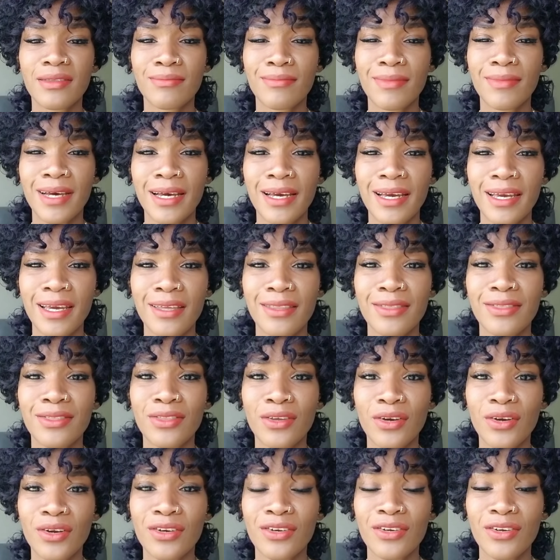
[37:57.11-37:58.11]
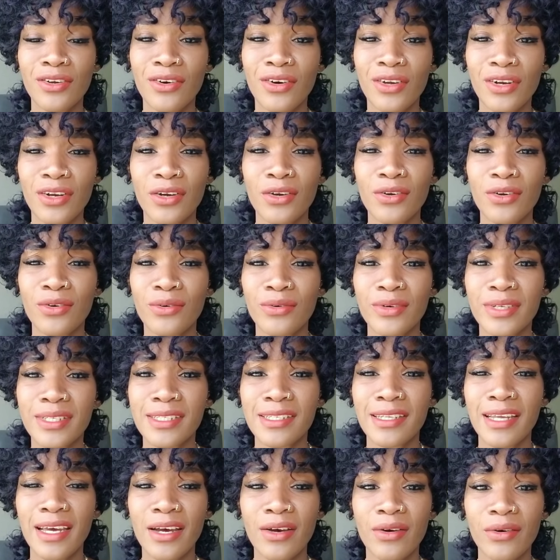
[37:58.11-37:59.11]
my third daughter, who
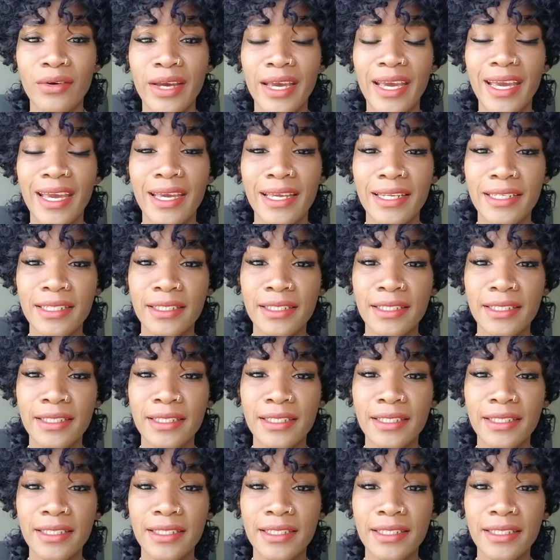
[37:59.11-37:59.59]
is now 8.